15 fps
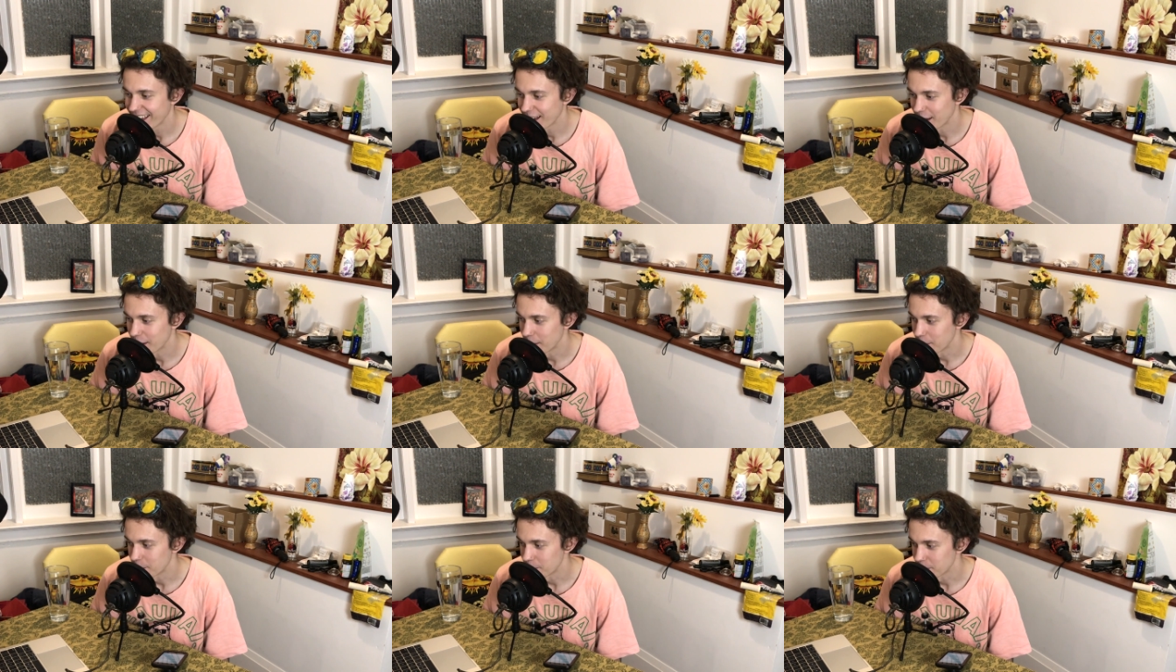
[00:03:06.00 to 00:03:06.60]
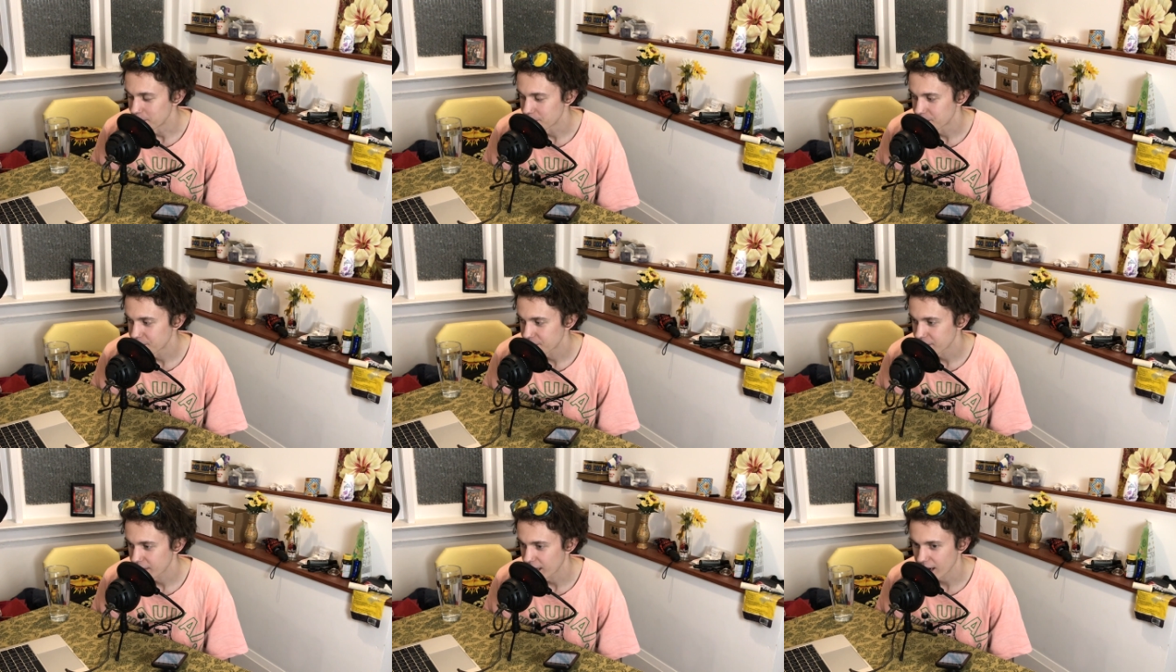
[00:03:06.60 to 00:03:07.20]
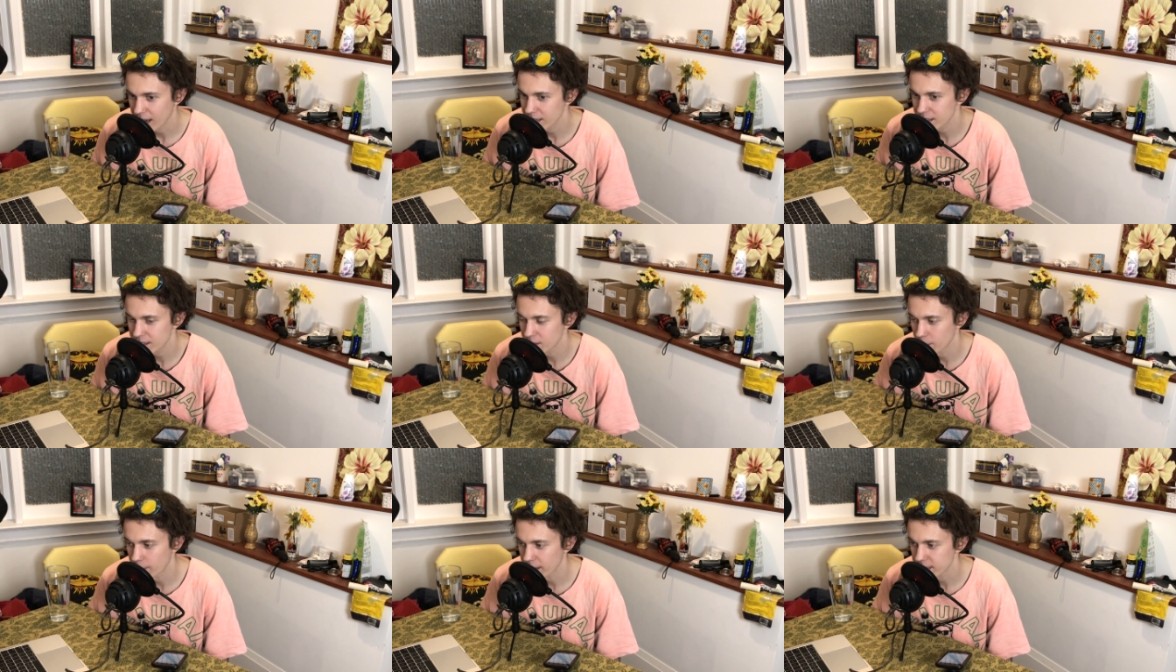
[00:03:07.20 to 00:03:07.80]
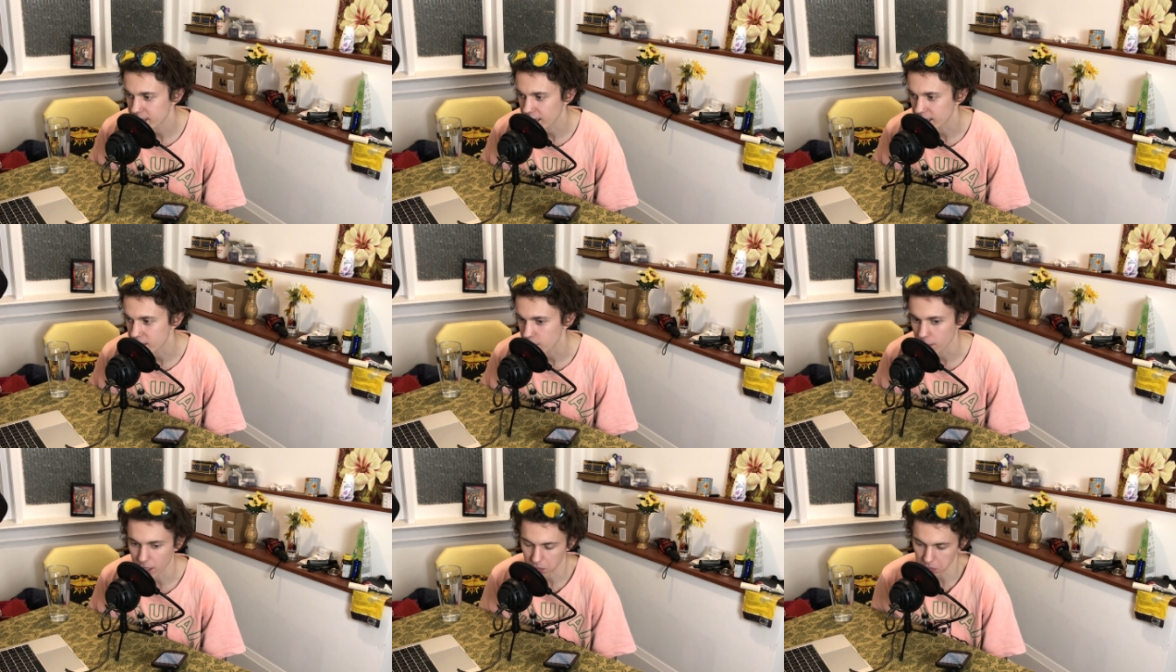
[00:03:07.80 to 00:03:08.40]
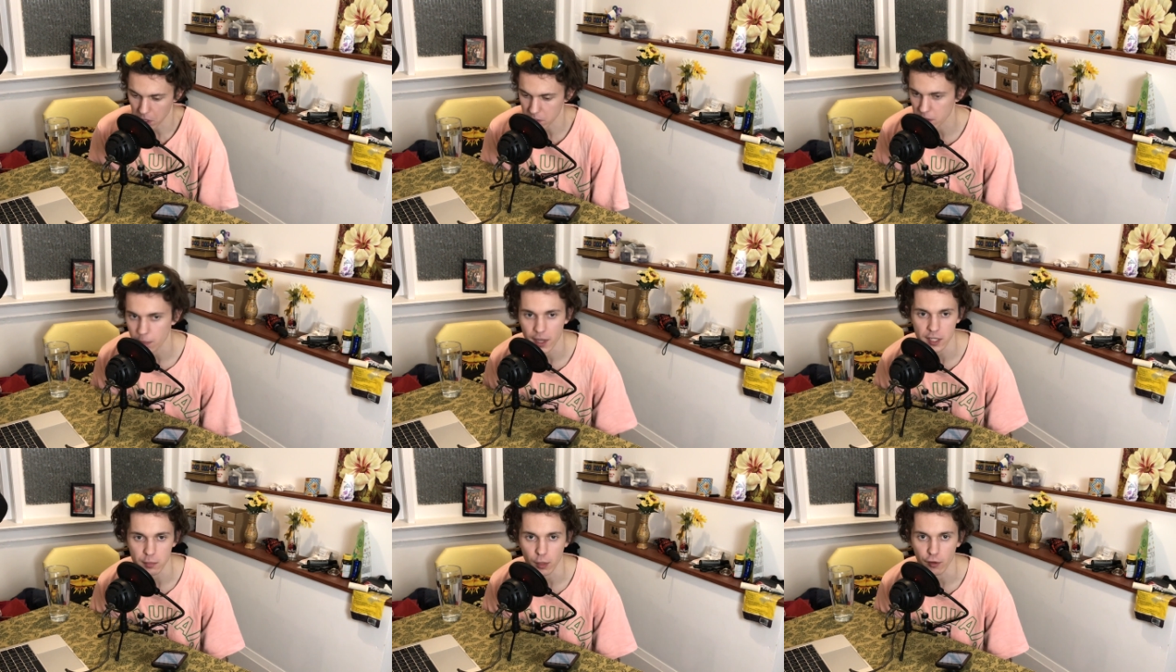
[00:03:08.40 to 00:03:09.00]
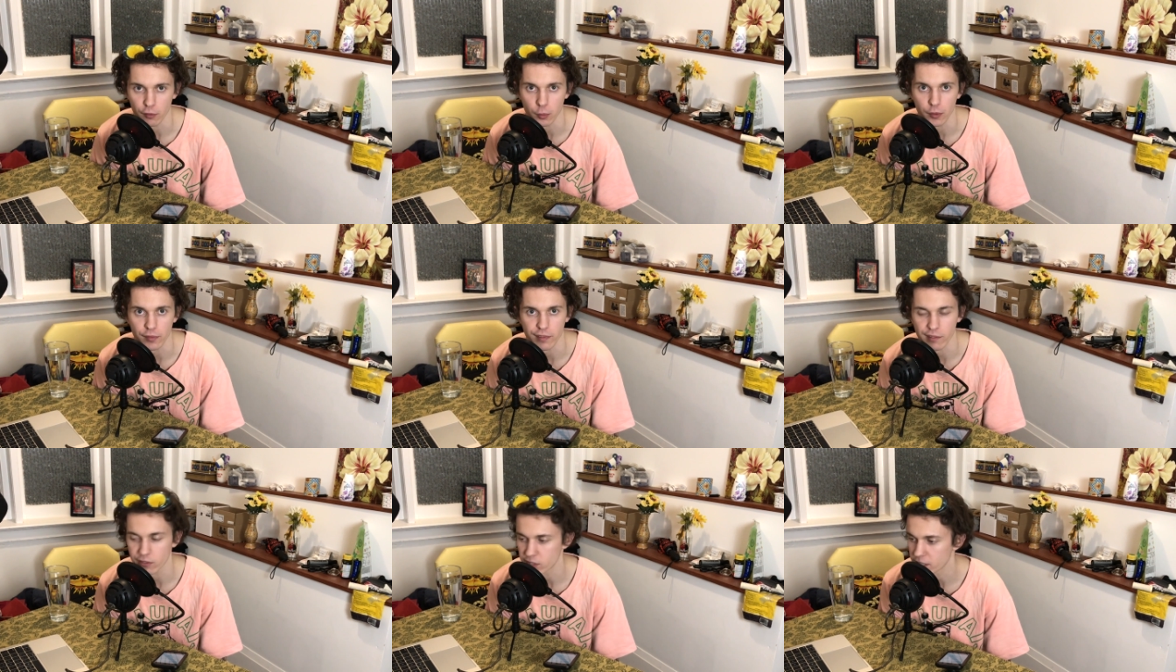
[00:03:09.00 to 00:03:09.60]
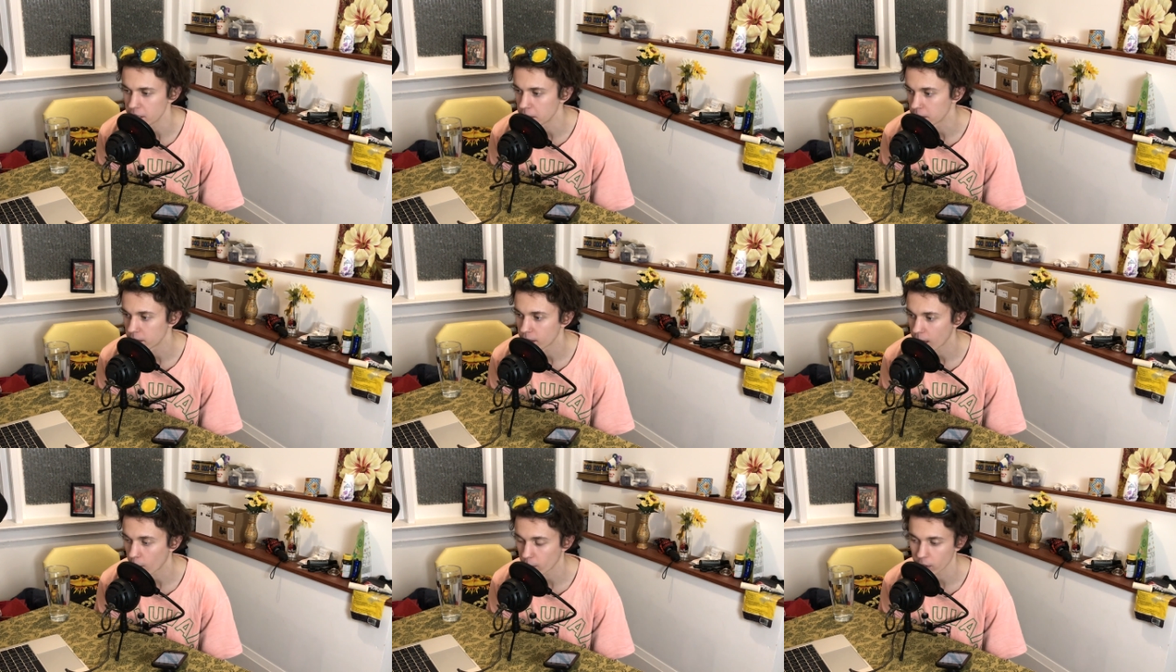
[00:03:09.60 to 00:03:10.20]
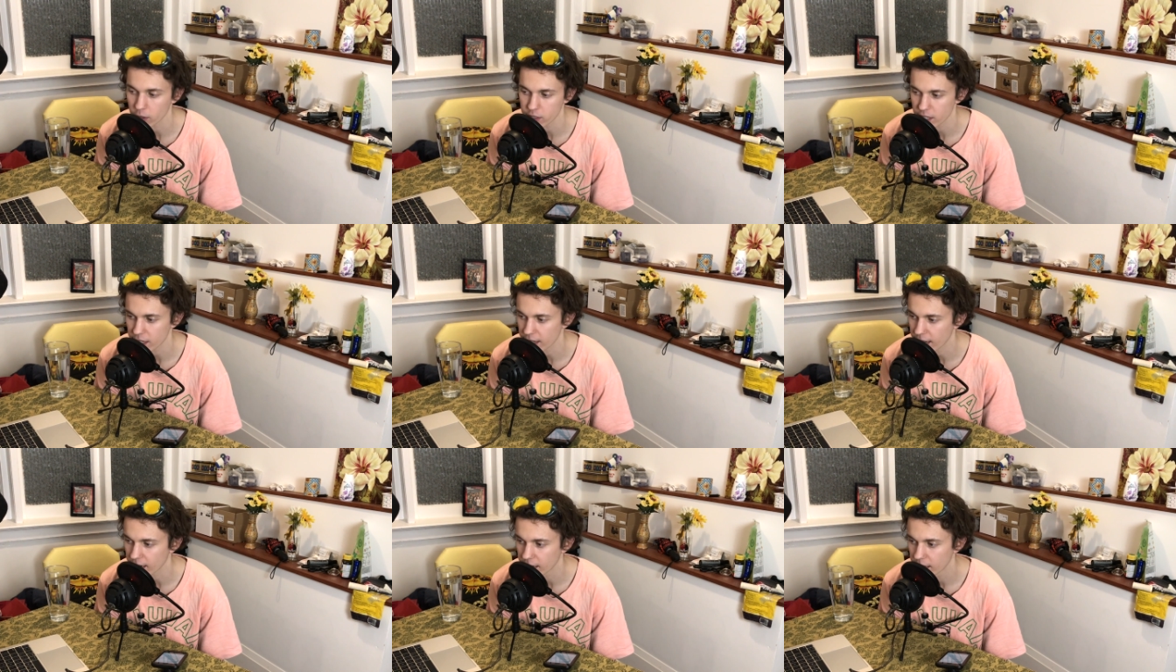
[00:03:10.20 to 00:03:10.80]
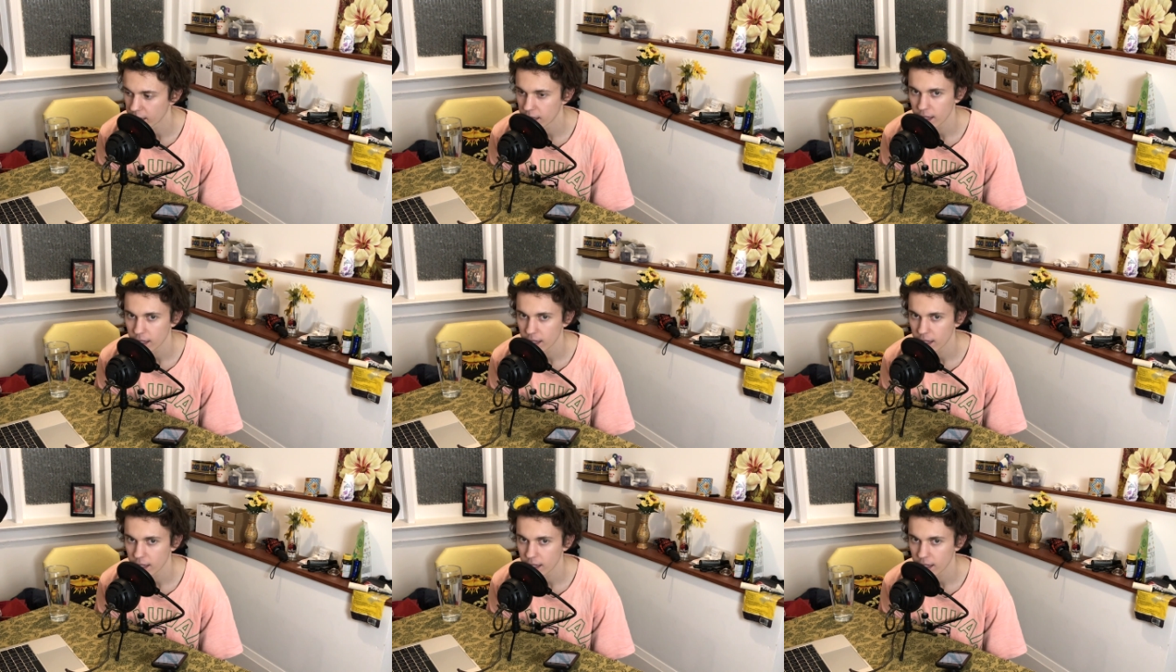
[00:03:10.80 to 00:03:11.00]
um, and I'd still buy tickets and be like, that was the best Marvel movie I've ever seen. I want to go see it again.